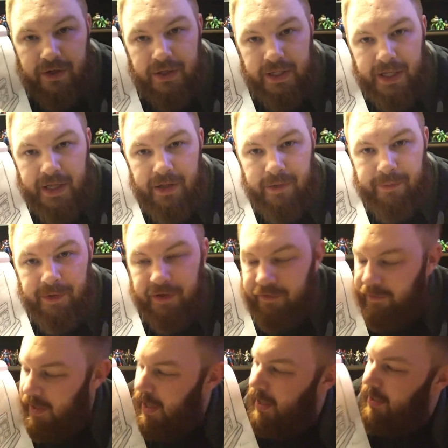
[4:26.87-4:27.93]
all together, but if
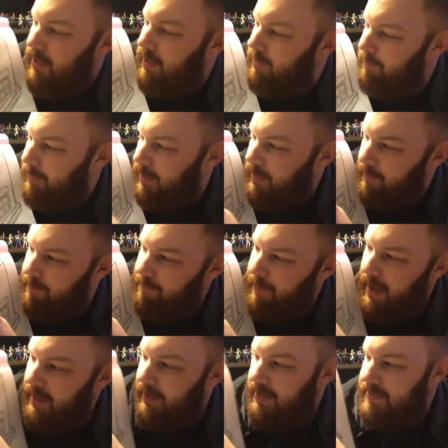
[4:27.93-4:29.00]
not, it'll be
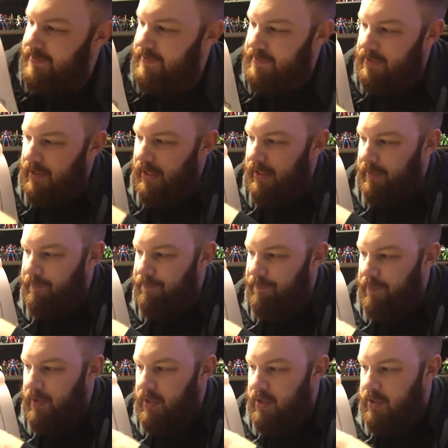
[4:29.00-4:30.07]
magnets.
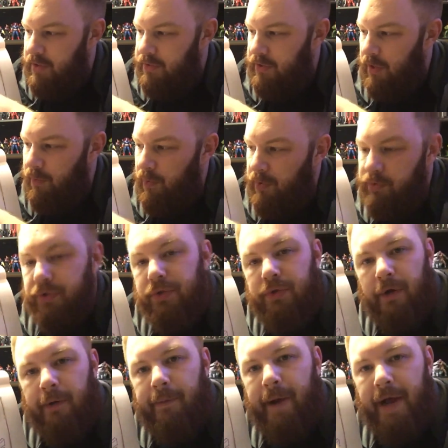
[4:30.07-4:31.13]
So I won't do
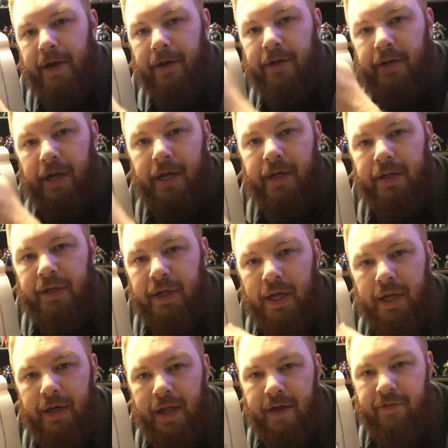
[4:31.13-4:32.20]
a miter cut
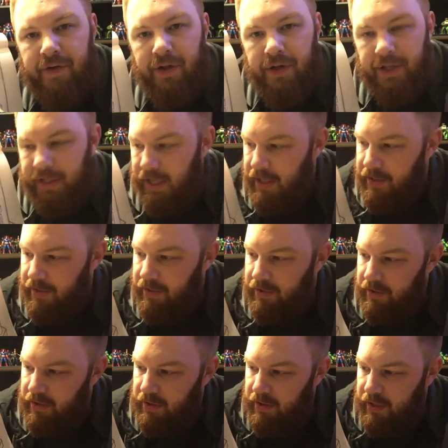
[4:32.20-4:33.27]
and have it all together,
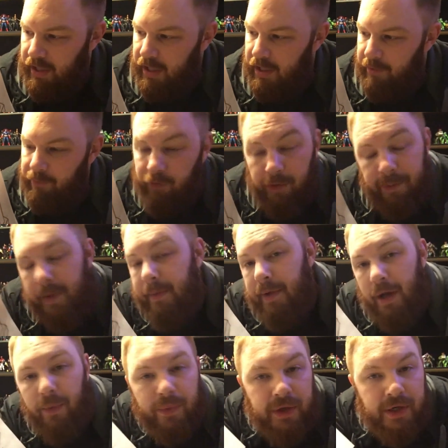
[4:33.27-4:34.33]
or maybe
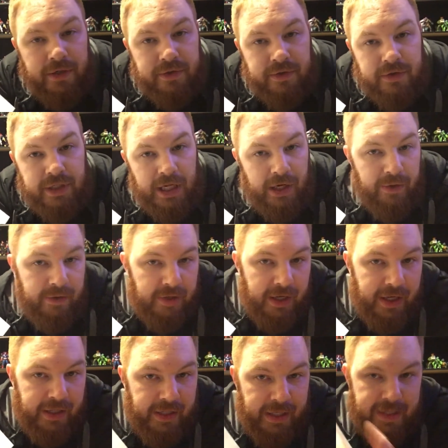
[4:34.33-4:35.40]
I will. I
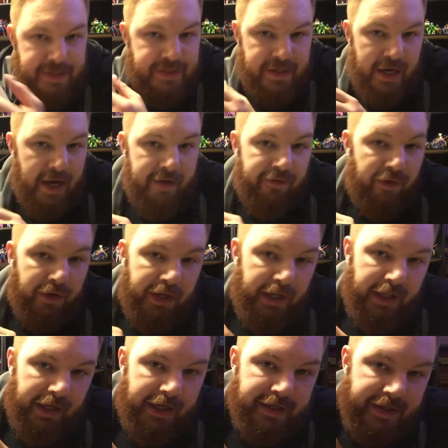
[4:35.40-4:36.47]
have no idea.
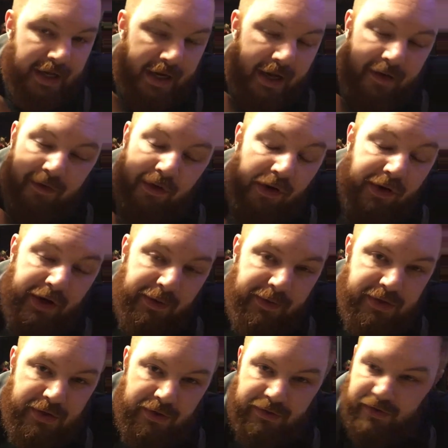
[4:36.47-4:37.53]
Like I said, I have no idea where
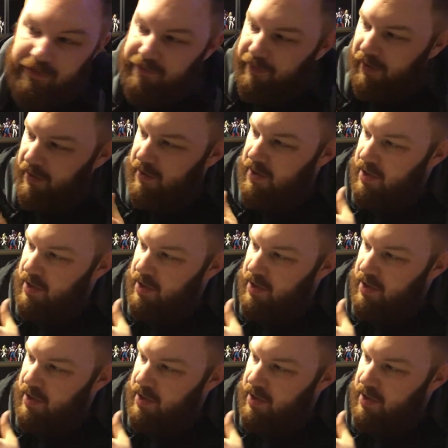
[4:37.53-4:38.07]
it's going so far.